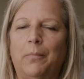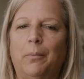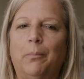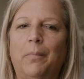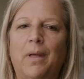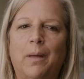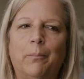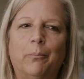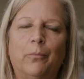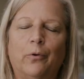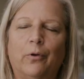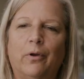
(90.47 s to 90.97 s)
a
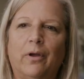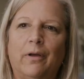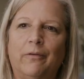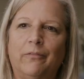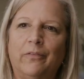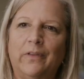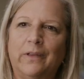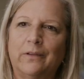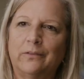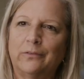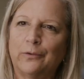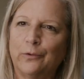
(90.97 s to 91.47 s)
member
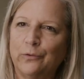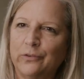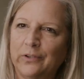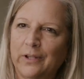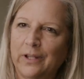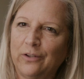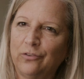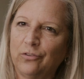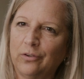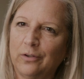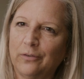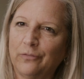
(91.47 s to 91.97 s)
of the
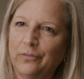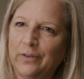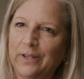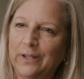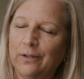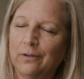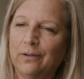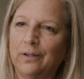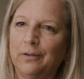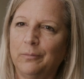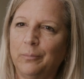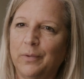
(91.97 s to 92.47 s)
Association of
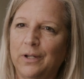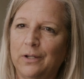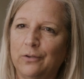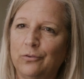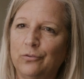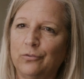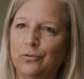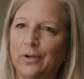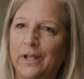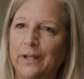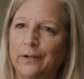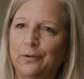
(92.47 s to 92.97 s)
Legal
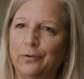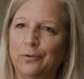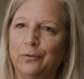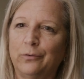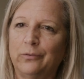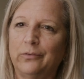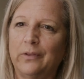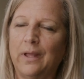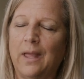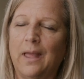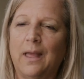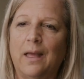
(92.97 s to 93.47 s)

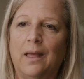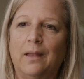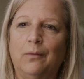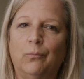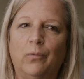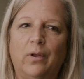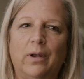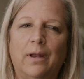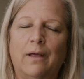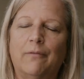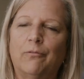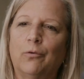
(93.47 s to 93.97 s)
Administrators, and
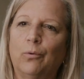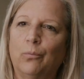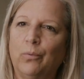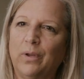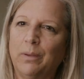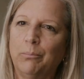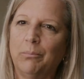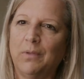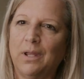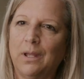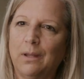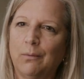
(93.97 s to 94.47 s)
whenever
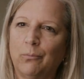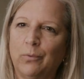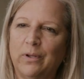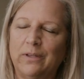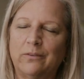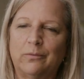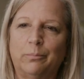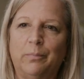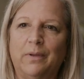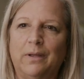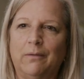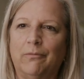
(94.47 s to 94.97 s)
we meet,
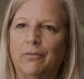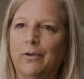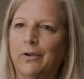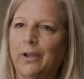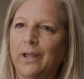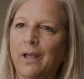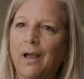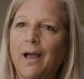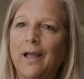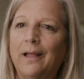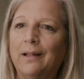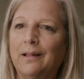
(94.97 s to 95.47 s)
we speak
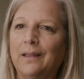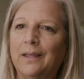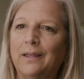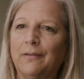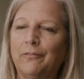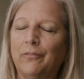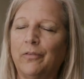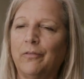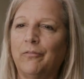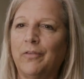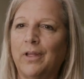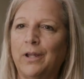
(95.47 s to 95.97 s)
very highly
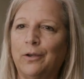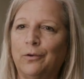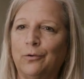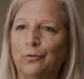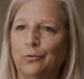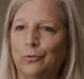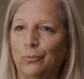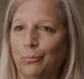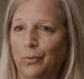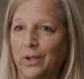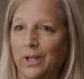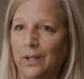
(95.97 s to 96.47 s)
of the
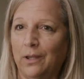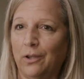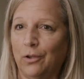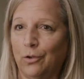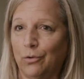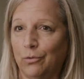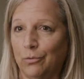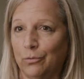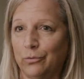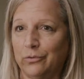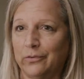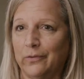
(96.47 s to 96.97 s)
vendors we
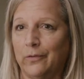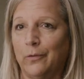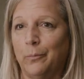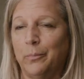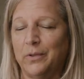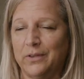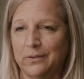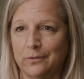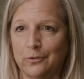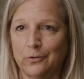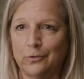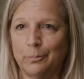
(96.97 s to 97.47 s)
use and the
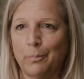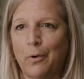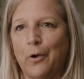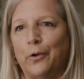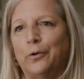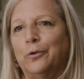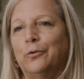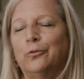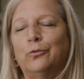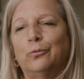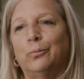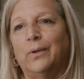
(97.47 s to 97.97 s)
business
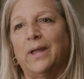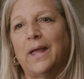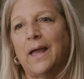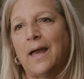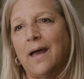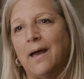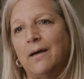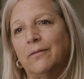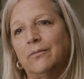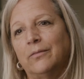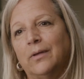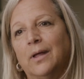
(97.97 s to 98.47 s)
partners we
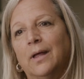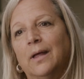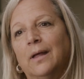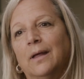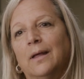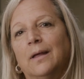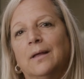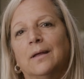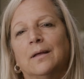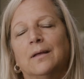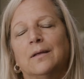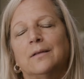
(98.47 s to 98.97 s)
have.
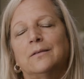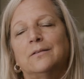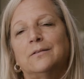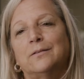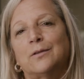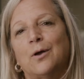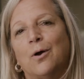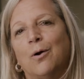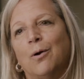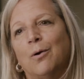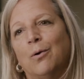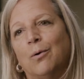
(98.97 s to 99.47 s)

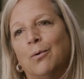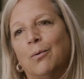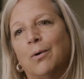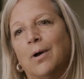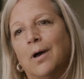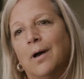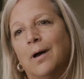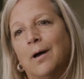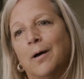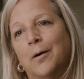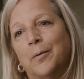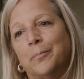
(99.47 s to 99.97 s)
So
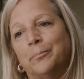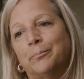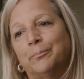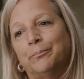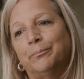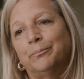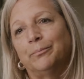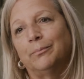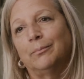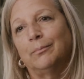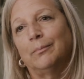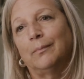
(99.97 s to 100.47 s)

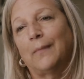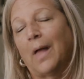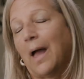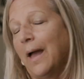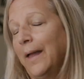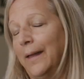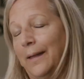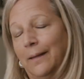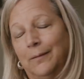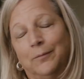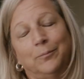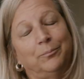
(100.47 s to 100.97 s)
um,
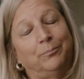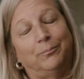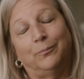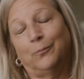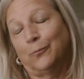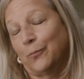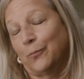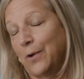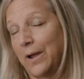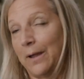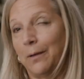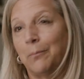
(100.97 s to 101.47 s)
I
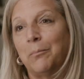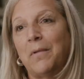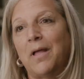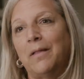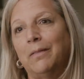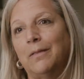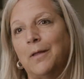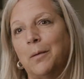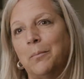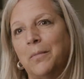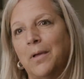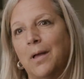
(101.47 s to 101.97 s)

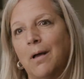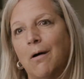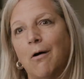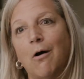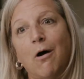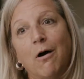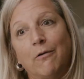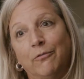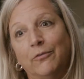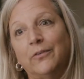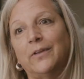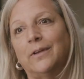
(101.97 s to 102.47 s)
recommend them
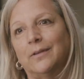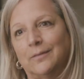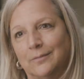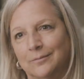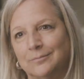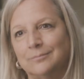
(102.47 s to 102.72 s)
often.